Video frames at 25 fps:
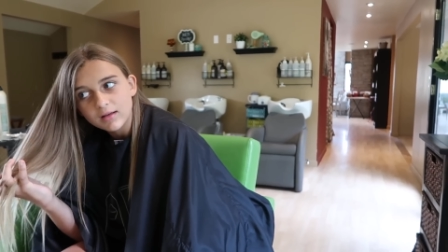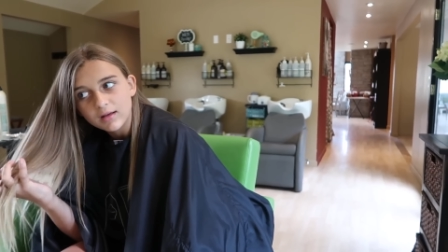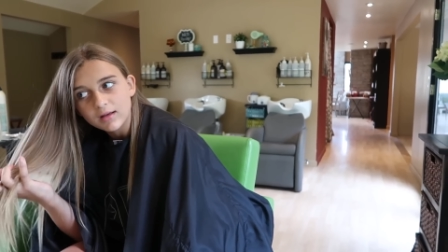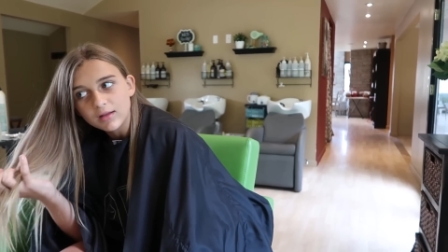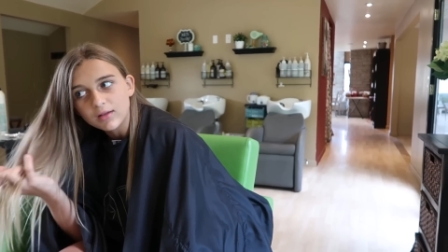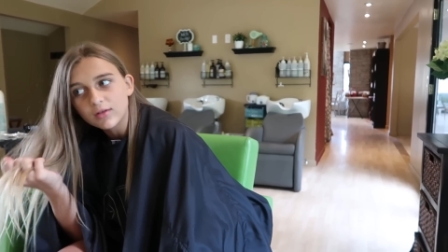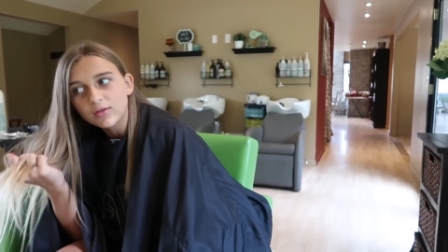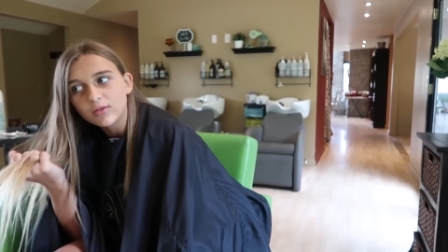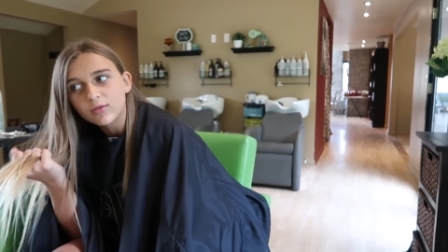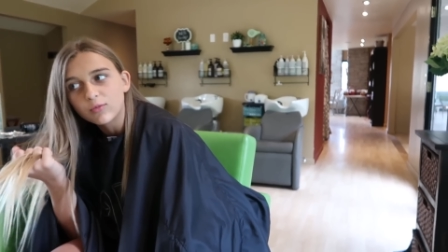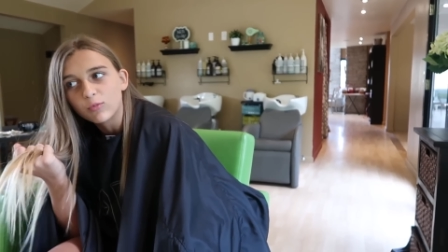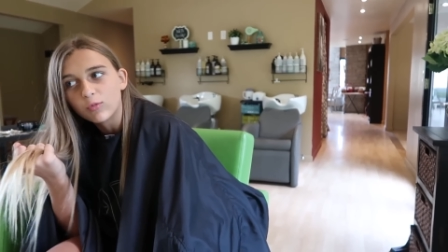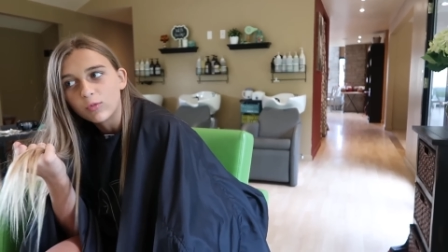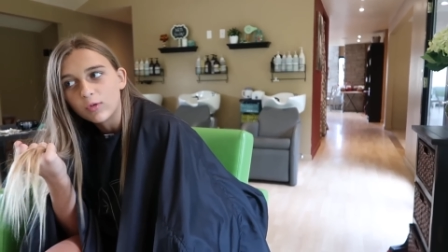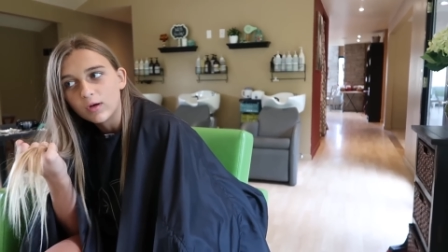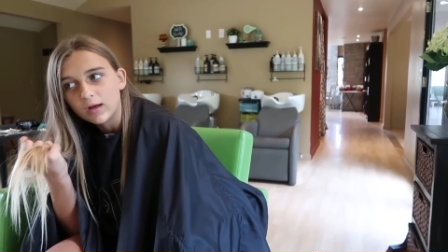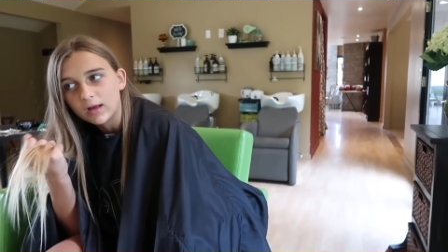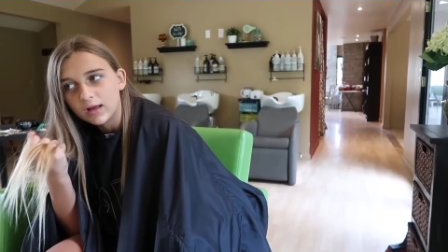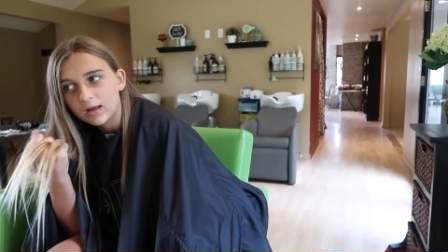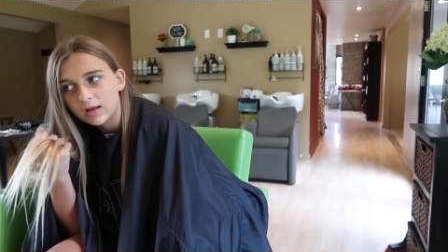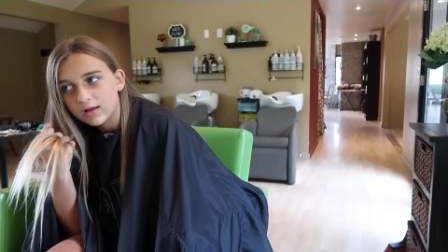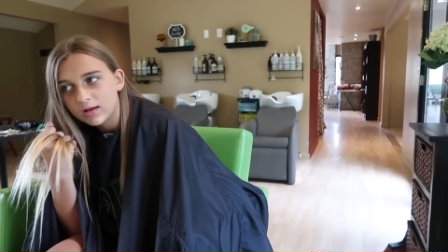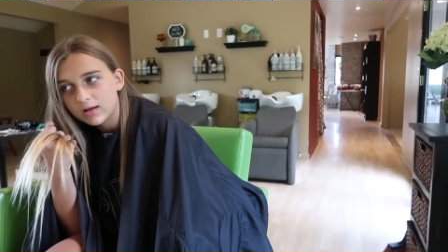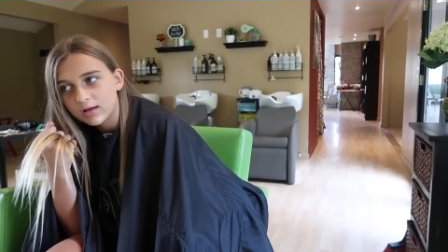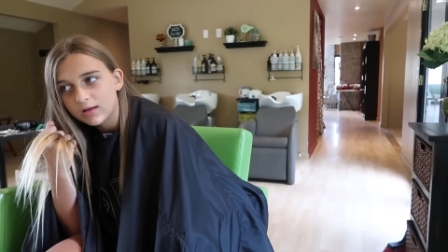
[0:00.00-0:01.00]

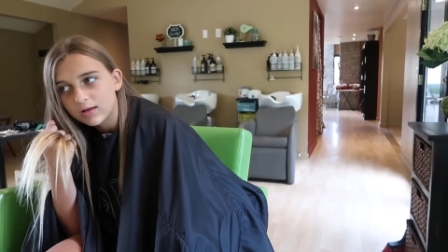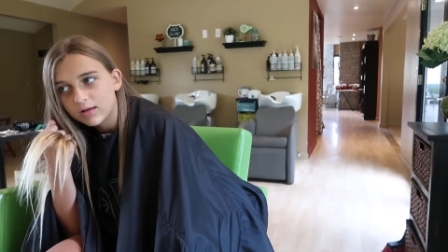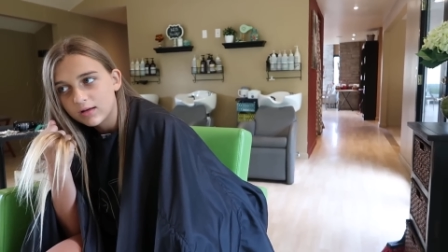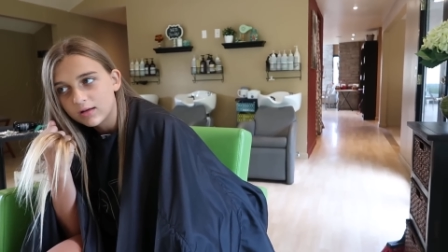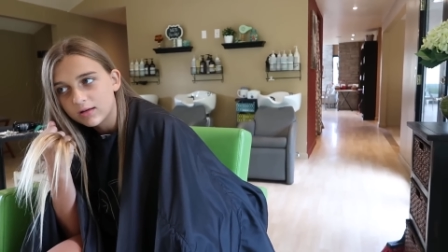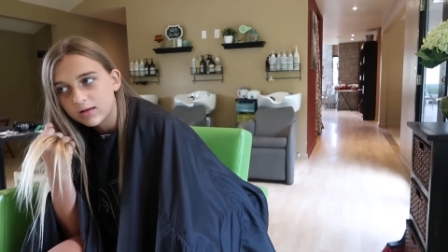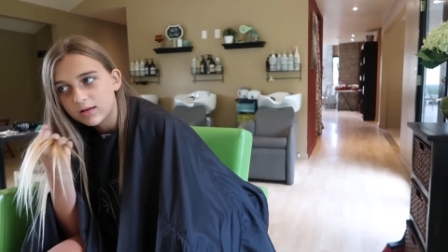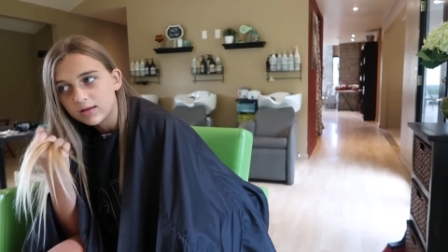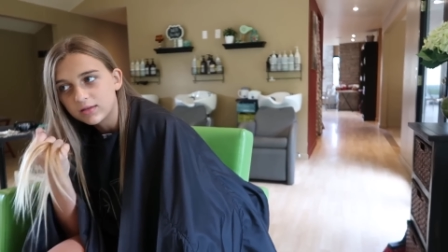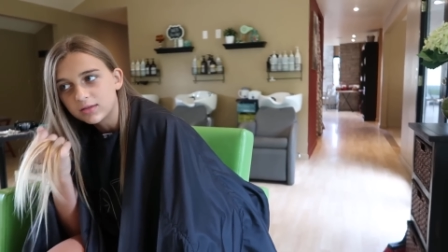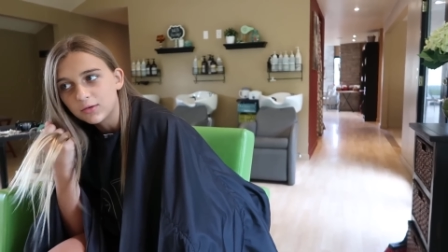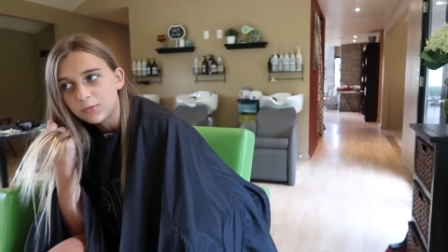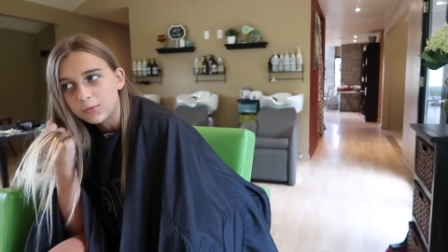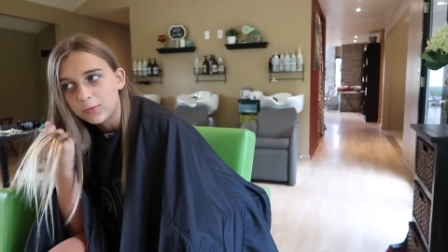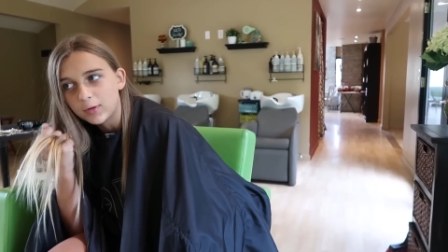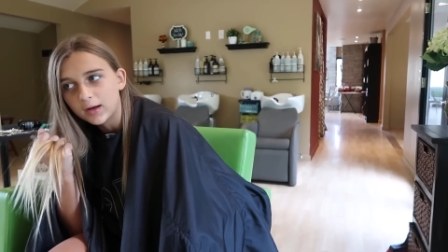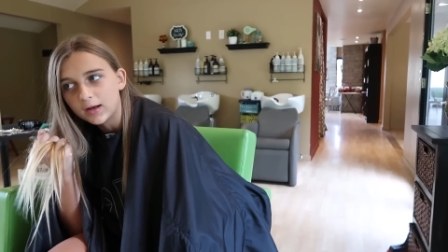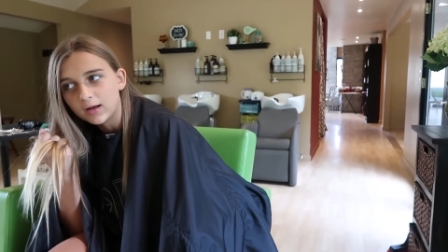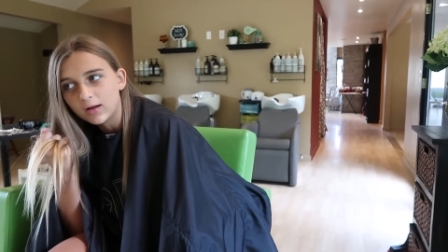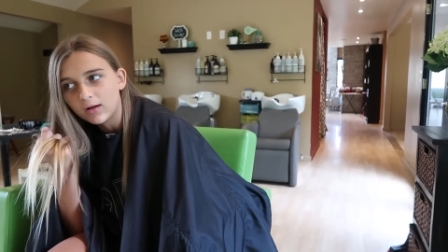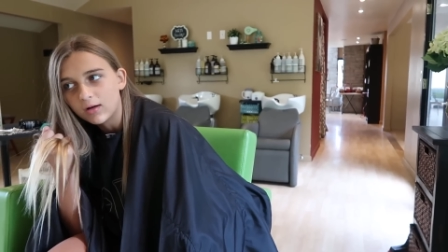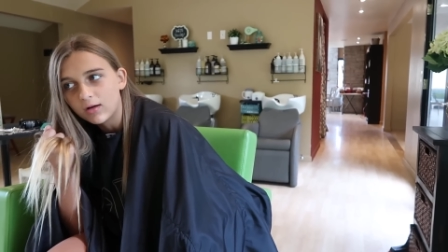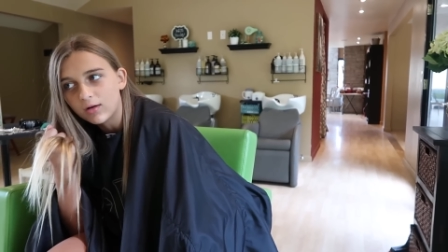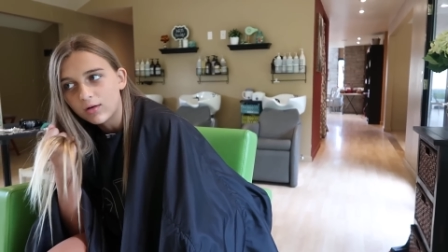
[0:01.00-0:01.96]
So she's gonna get,